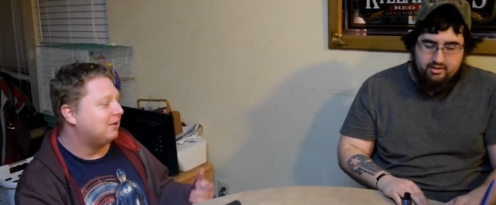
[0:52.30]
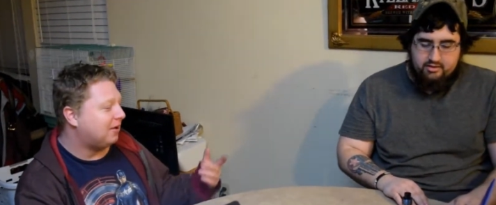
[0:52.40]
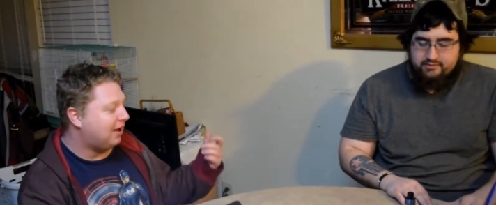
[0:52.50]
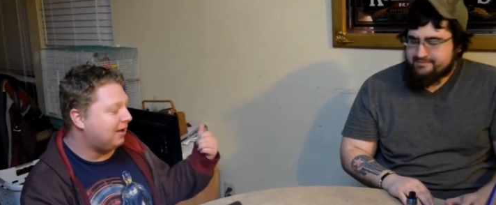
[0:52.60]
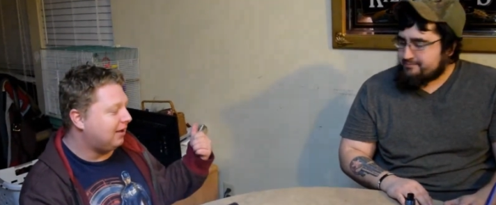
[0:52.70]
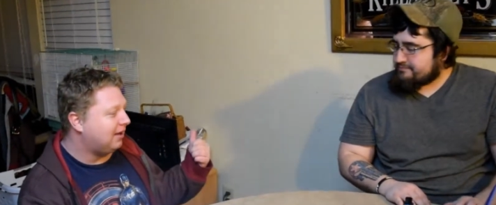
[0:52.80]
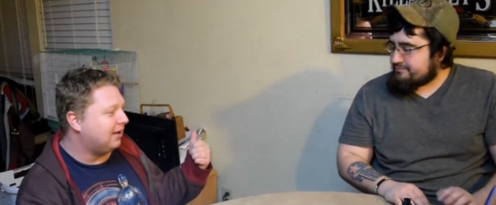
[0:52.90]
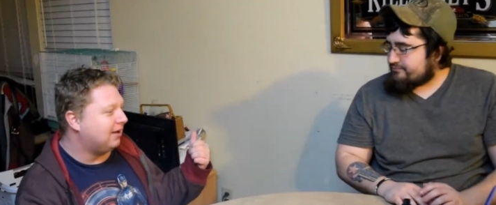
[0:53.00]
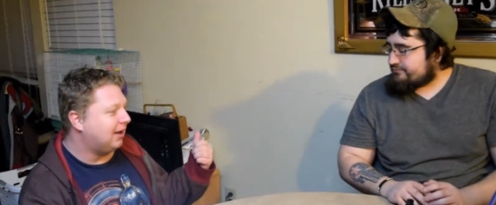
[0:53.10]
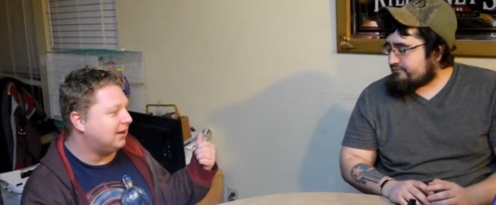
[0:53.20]
Speaker 1: I I,
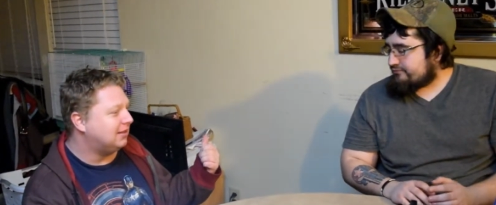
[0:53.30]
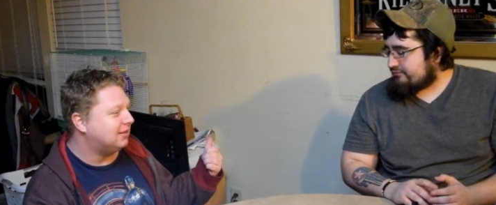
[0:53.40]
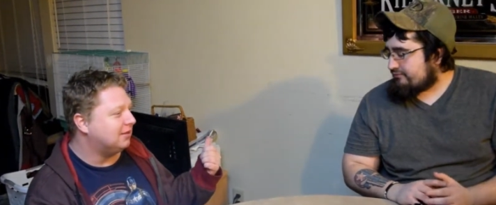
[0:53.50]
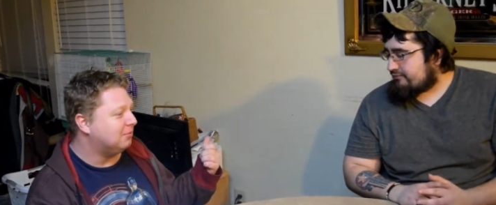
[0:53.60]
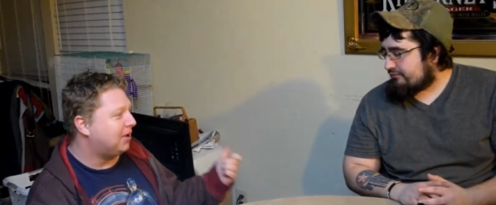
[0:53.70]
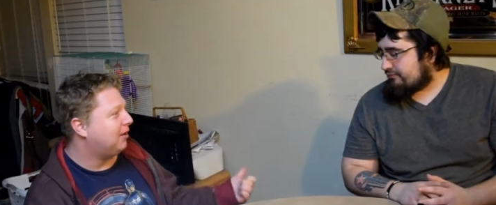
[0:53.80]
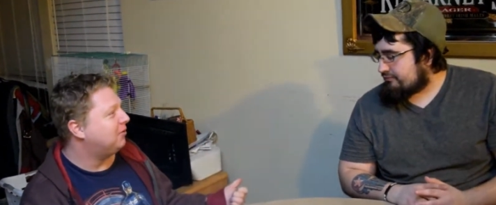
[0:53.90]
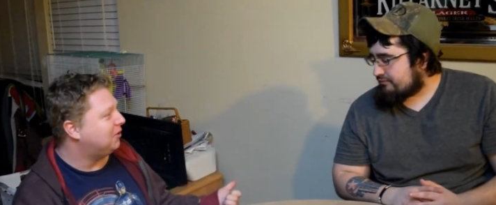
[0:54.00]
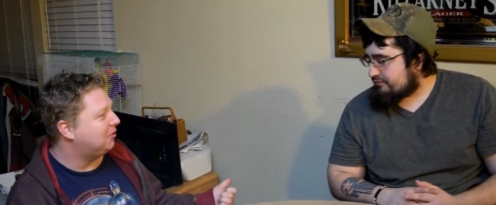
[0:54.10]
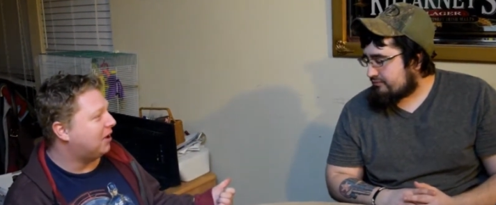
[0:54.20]
uh, I did the
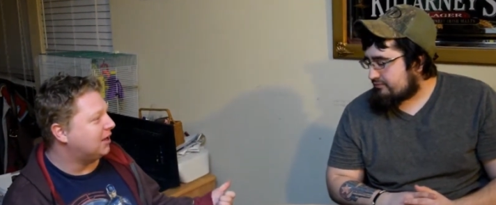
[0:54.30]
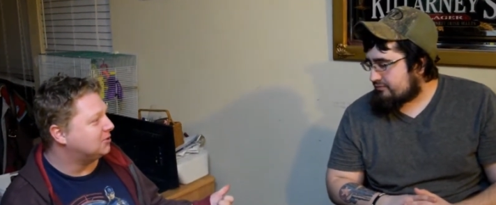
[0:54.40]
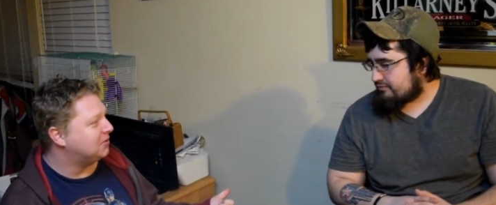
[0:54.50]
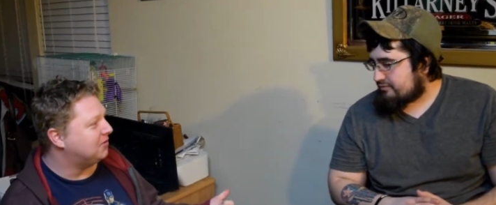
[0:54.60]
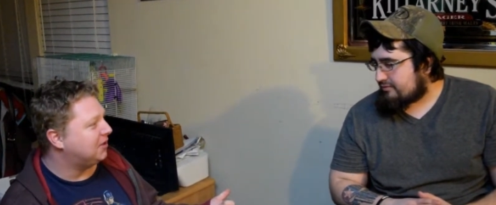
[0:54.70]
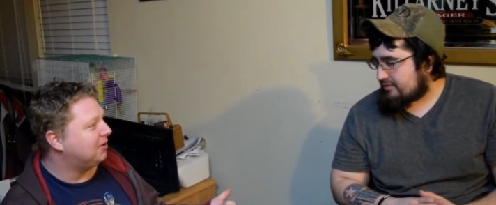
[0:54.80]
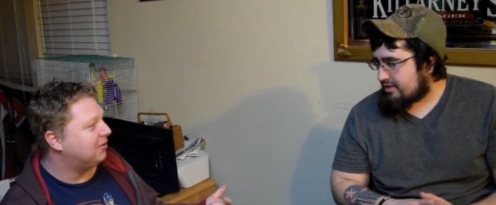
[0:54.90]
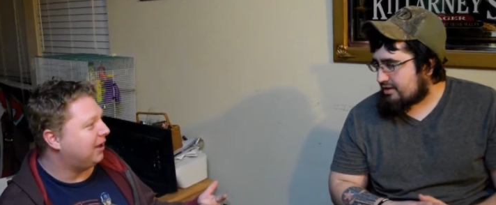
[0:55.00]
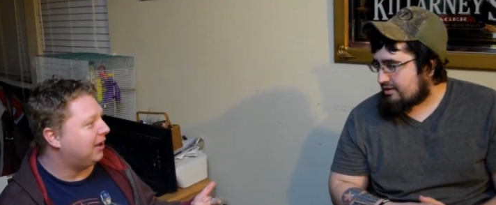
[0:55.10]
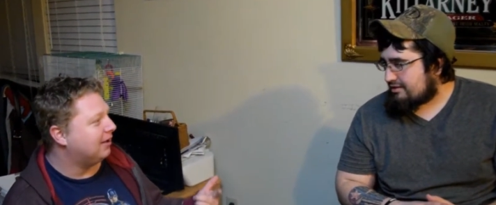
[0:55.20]
Mountain Dew Ice
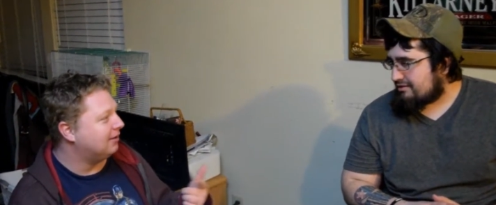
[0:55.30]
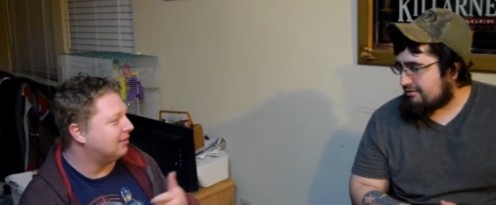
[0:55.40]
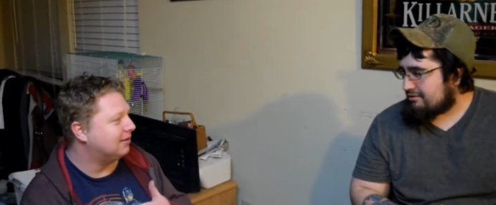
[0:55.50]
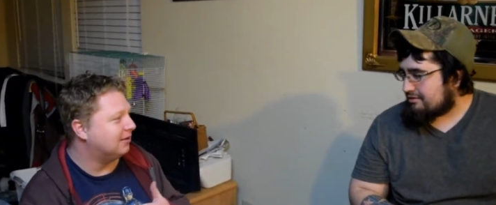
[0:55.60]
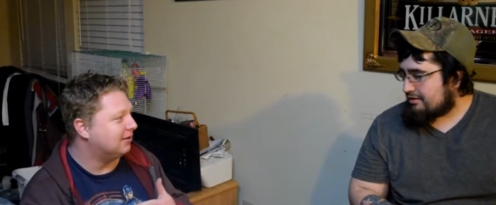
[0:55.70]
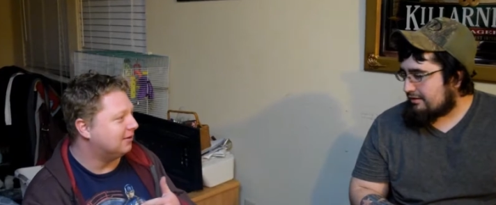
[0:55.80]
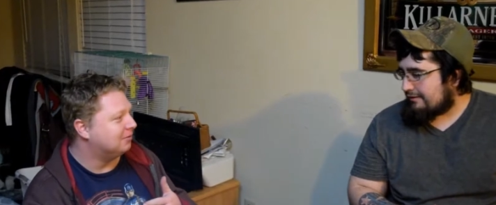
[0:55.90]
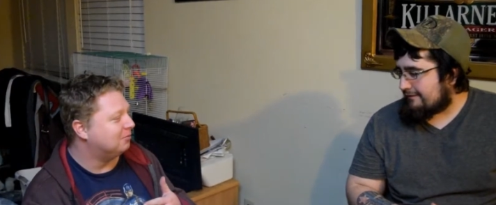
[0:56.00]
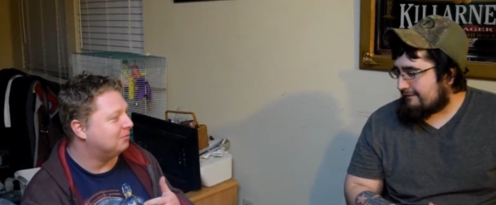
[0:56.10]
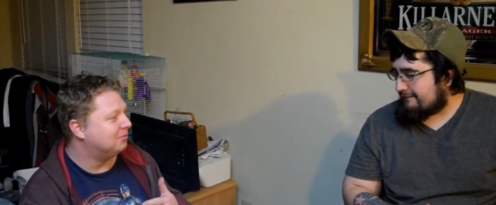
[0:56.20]
review and the
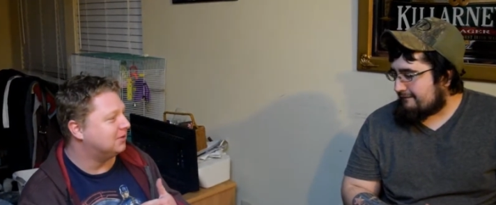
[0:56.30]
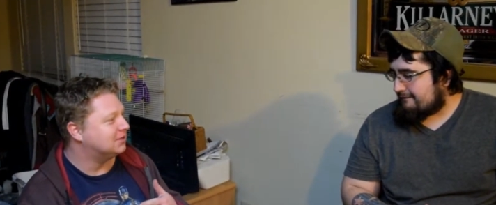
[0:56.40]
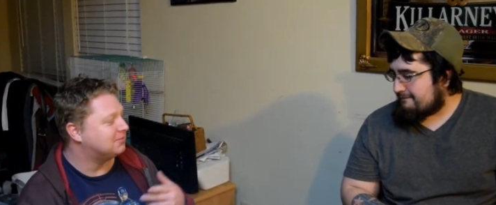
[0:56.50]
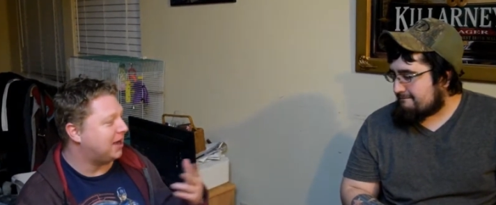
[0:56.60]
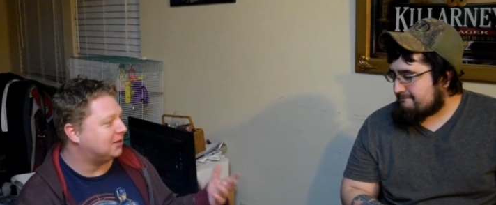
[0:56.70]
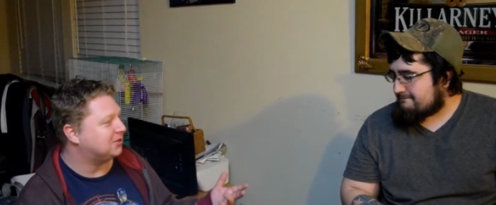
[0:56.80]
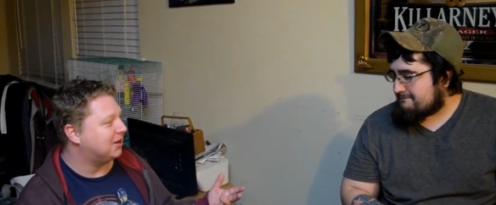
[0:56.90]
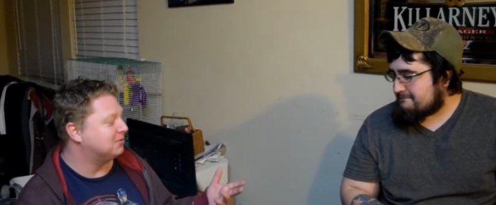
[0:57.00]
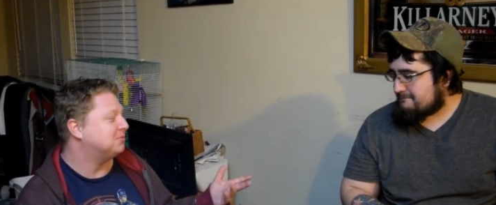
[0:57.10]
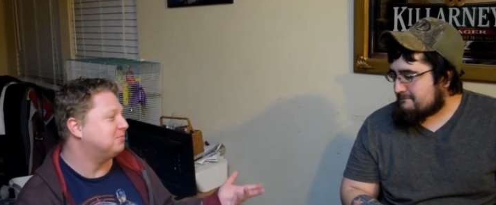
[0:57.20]
the Smash.
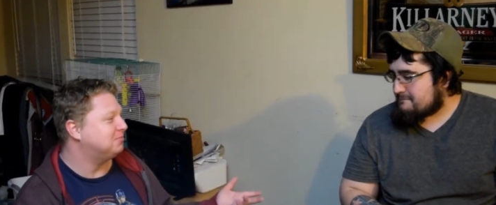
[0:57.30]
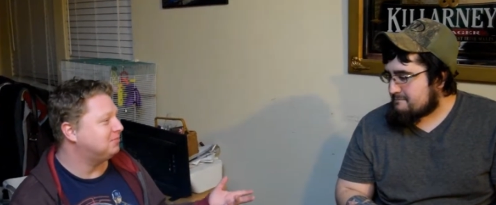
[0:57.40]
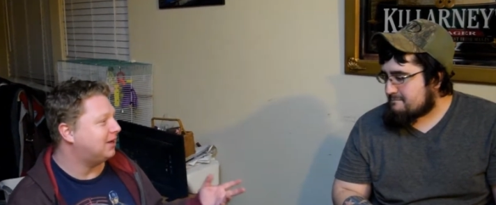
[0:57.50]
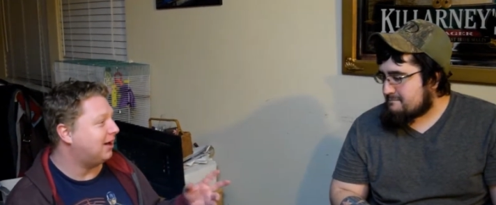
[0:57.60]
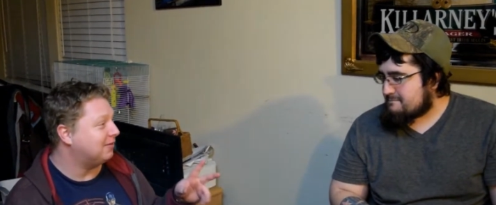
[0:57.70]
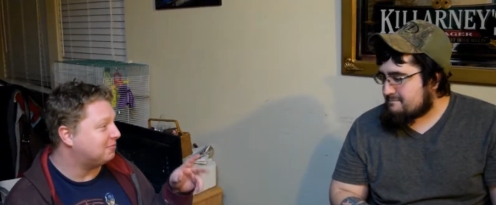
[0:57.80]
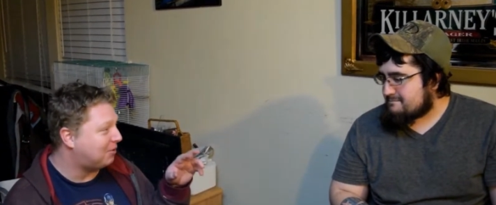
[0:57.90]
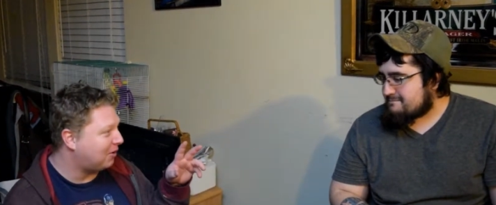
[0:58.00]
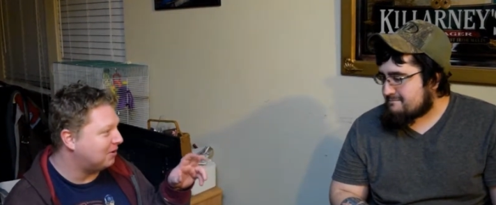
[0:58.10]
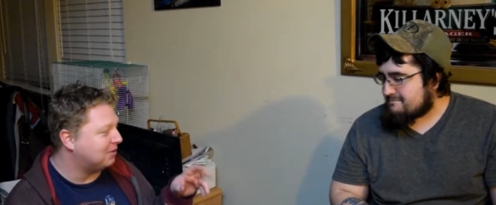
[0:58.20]
I was kind of
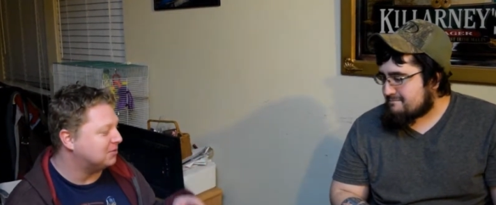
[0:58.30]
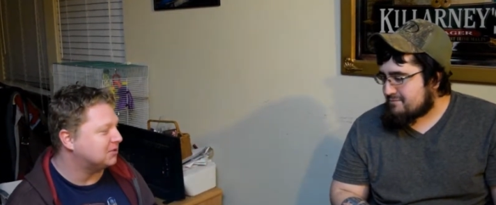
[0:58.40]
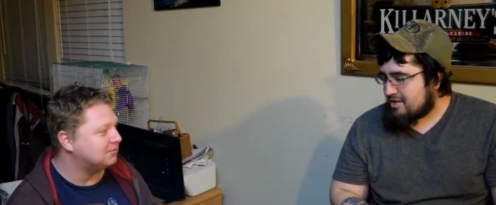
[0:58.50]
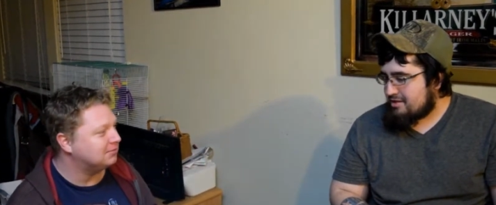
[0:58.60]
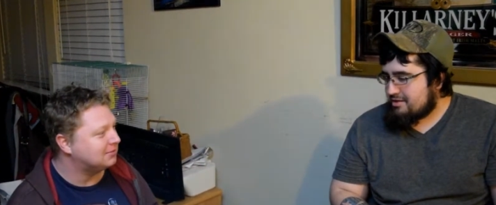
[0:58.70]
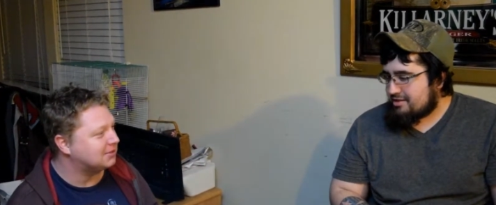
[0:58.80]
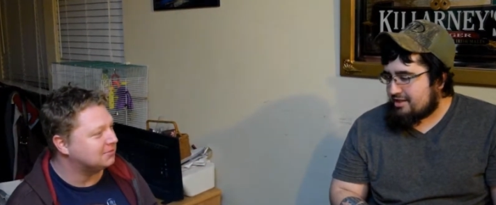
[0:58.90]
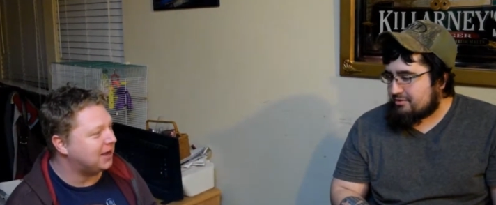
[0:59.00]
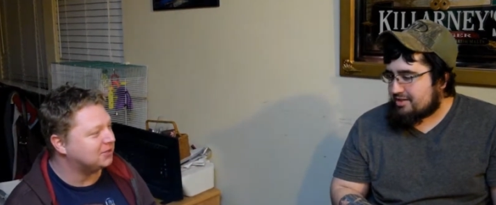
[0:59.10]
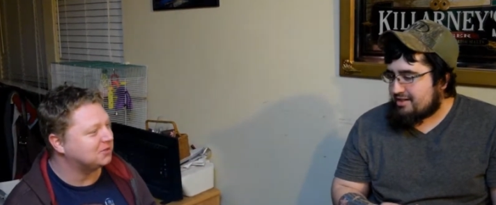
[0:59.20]
part of the. the
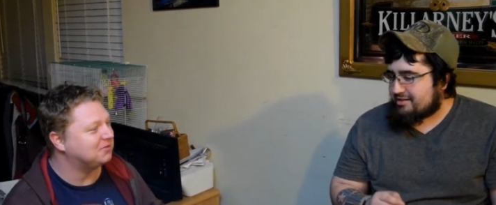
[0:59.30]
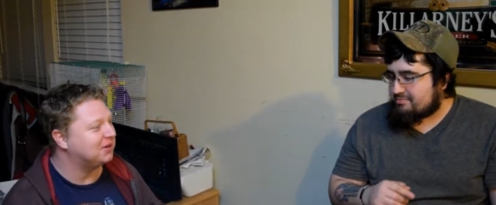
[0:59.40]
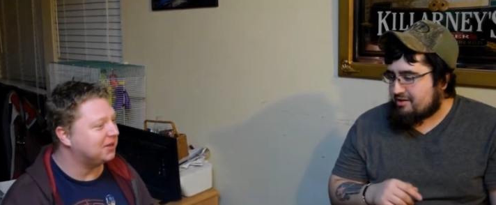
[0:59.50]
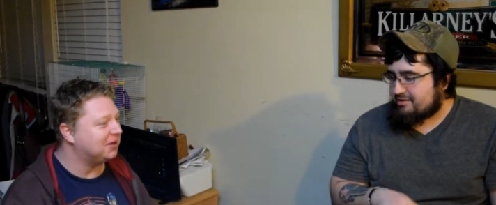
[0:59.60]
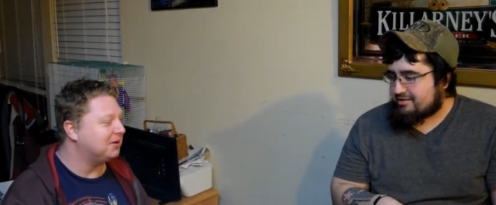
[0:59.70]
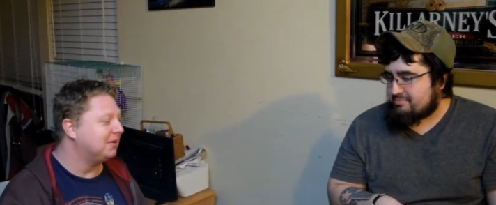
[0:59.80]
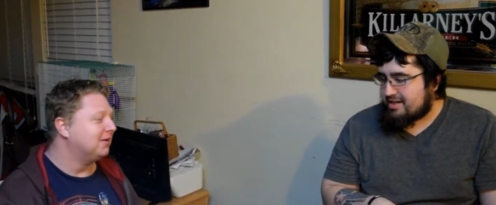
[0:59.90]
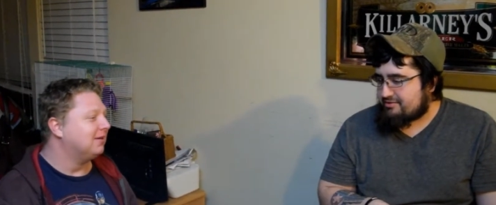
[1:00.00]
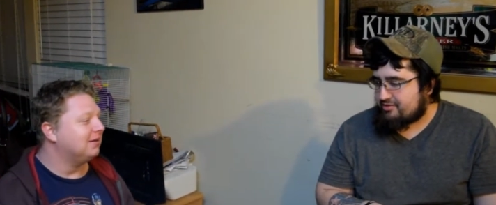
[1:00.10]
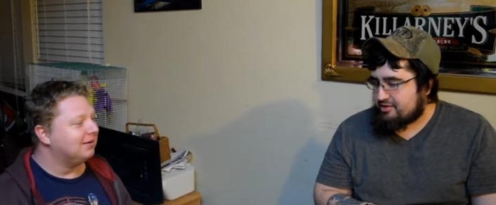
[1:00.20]
yeah, you were kind of part of the
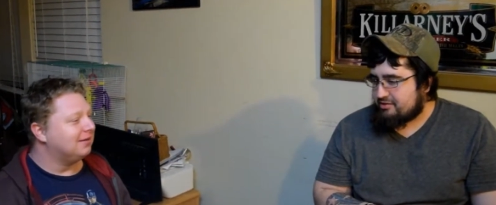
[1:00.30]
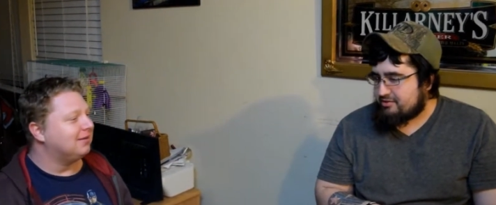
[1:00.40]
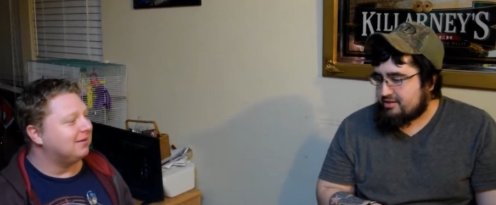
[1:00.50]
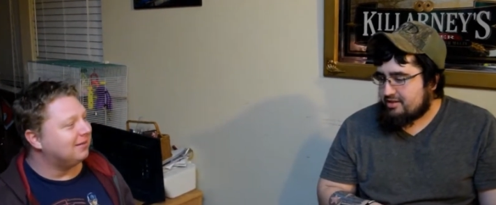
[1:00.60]
Speaker 2: Smash video,